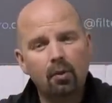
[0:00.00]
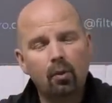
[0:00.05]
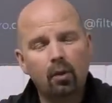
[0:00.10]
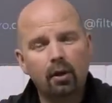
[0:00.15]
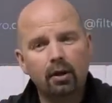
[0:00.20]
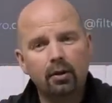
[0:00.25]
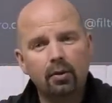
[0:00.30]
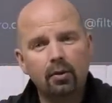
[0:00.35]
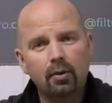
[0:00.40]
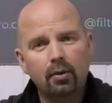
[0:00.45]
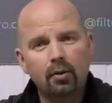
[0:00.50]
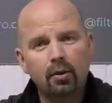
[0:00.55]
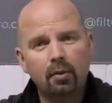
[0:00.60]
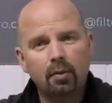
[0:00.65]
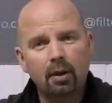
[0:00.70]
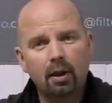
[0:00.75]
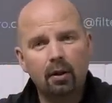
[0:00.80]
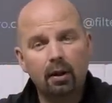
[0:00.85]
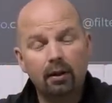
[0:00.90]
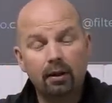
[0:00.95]
want to know
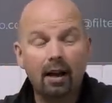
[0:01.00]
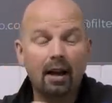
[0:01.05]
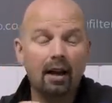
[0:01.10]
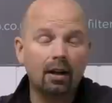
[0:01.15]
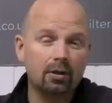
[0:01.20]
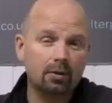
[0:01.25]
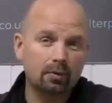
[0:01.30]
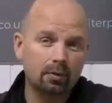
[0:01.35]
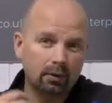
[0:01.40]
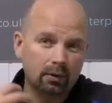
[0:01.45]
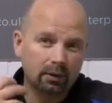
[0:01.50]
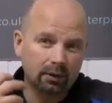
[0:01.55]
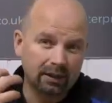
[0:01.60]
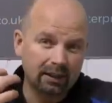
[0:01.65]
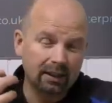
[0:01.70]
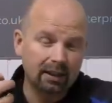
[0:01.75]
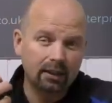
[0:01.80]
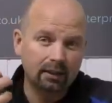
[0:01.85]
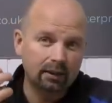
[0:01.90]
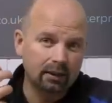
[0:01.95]
about the actual
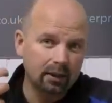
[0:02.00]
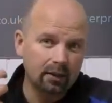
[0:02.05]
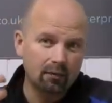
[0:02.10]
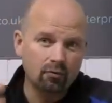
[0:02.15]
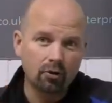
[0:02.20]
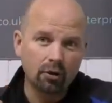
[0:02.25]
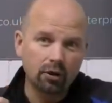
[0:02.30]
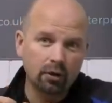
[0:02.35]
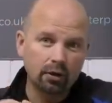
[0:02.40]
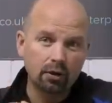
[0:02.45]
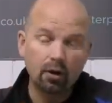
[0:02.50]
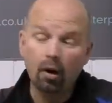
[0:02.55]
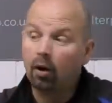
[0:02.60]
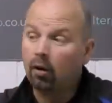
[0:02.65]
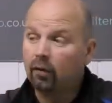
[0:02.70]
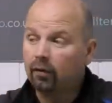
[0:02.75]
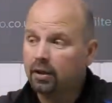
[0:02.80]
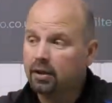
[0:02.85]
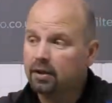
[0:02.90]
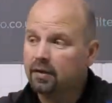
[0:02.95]
day-to-day -day running
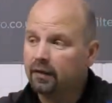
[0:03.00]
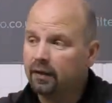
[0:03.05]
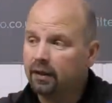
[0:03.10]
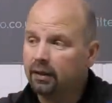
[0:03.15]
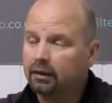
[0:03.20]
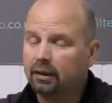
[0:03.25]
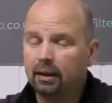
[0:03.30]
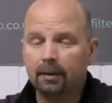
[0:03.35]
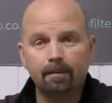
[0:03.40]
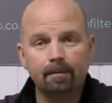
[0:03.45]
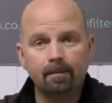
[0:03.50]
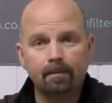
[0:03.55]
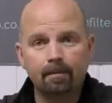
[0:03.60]
of this filter.